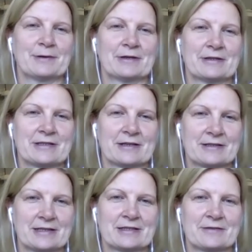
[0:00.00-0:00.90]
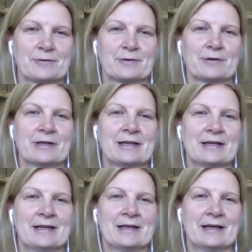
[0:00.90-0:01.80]
were successful.
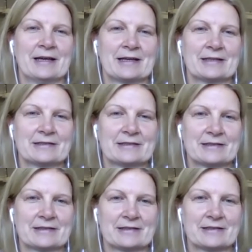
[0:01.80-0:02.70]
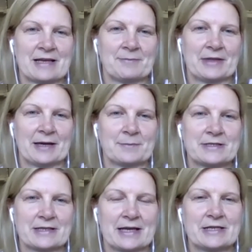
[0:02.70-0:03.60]
And
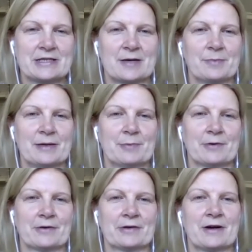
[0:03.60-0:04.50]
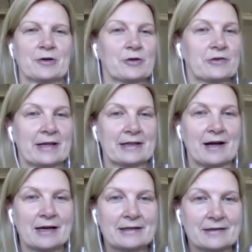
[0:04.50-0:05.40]
sometimes HR people are not that
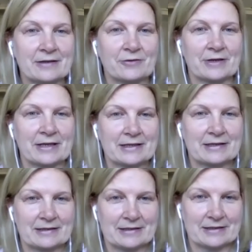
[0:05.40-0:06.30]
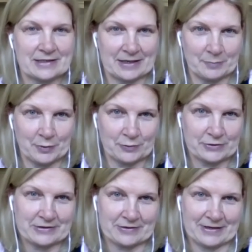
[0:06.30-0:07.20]
IT oriented and
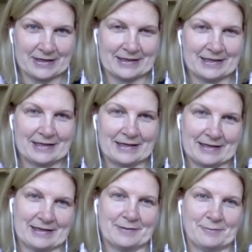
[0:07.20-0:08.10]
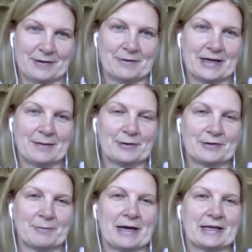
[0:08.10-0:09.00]
process oriented, and we were able
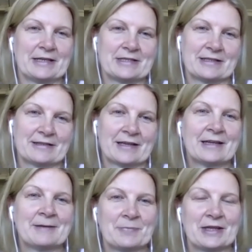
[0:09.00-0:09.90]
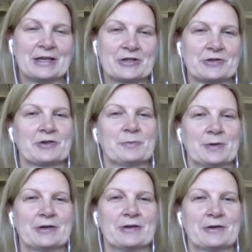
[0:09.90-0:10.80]
to manage it in a short
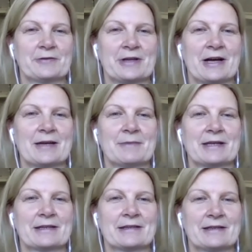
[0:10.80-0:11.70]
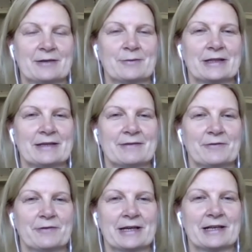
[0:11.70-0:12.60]
period of time, and it went
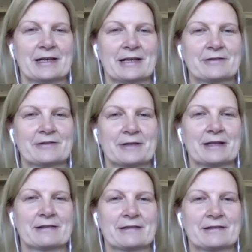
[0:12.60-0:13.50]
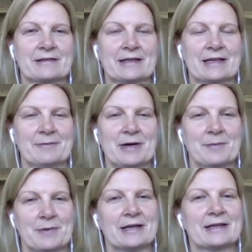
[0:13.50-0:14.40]
even well. So that's still in my
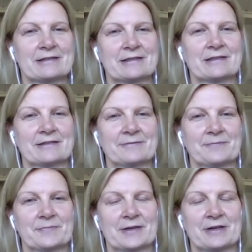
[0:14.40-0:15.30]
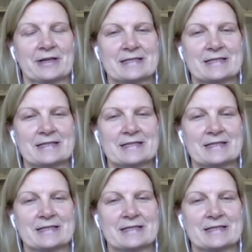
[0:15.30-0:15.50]
mind as a great